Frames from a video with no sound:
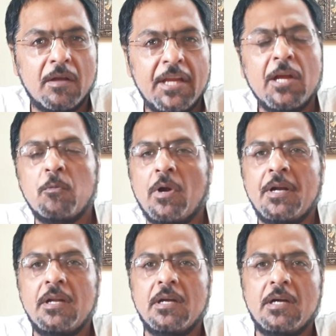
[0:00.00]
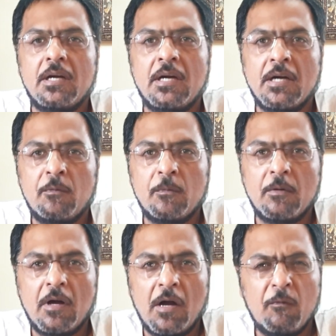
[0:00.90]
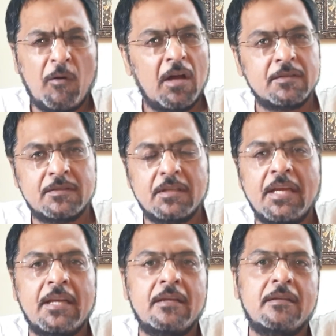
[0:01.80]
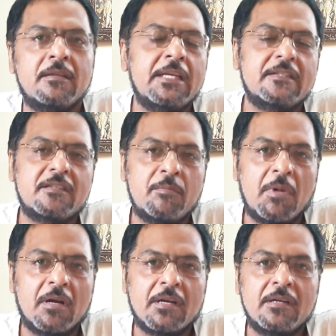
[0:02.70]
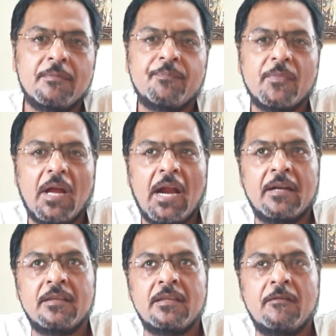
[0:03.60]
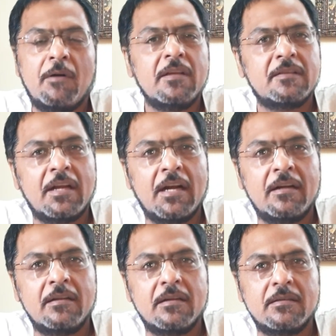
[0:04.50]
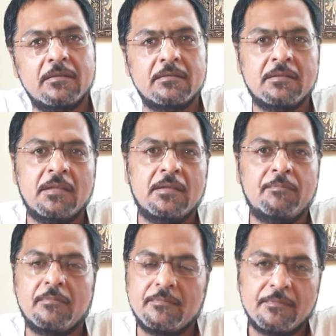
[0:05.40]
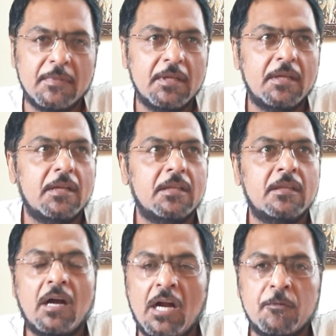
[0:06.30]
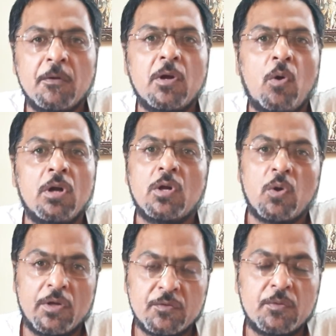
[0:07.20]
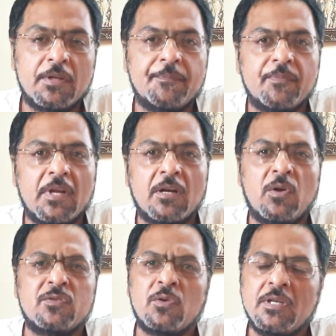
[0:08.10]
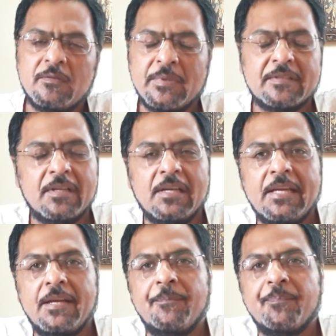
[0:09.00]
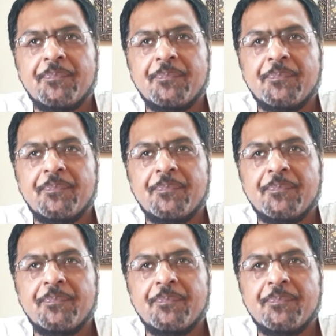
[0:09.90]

he acquired a, a vase in the eastern market and the vase had the the artwork called cloisonne and cloisonne is basically